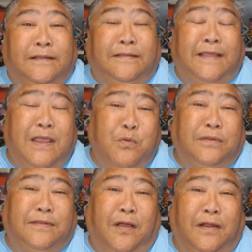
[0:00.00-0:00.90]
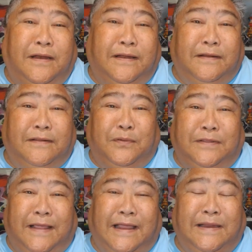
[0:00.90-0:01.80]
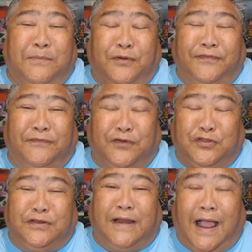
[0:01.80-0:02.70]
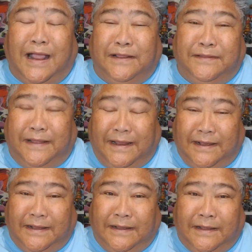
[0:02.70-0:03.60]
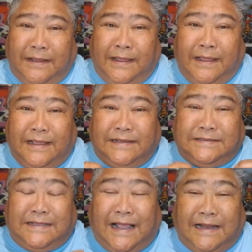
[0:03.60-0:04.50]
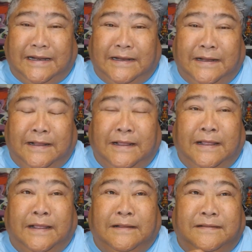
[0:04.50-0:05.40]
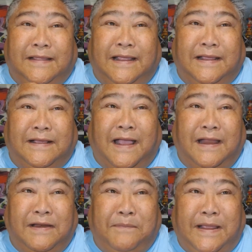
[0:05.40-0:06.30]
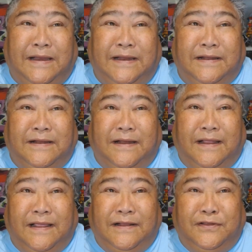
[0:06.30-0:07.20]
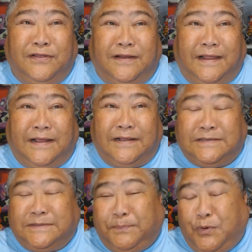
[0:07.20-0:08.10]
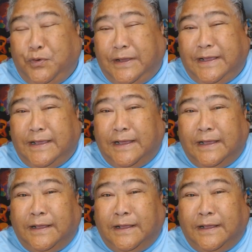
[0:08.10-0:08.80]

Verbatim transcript: thing with the haunted with the Eddie Murphy version, I think, is that they kind of made it into like a spooky